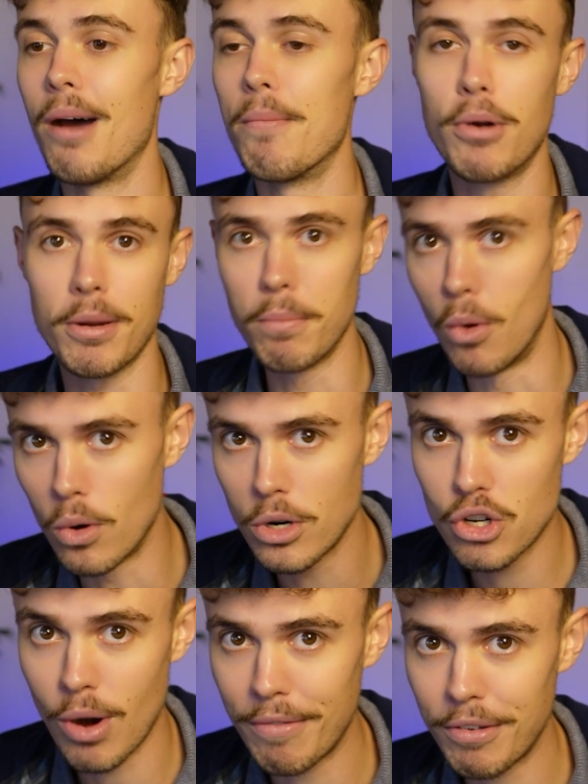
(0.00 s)
bring more
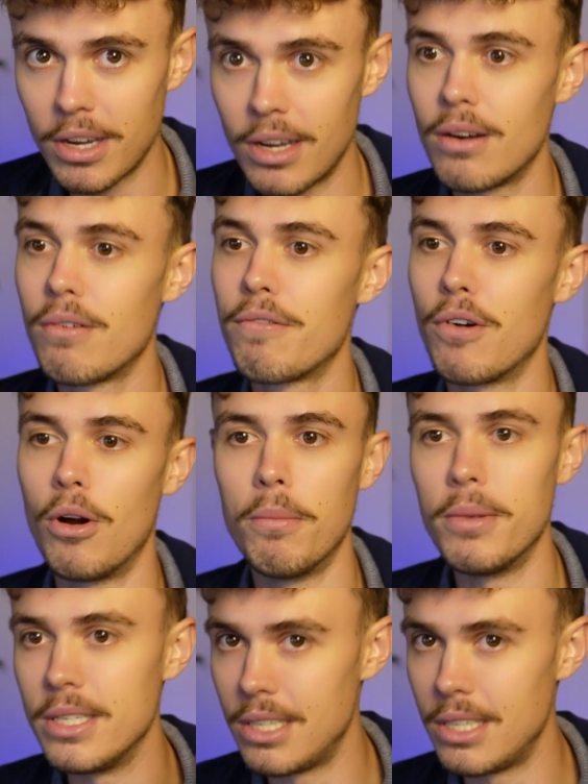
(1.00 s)
traffic in from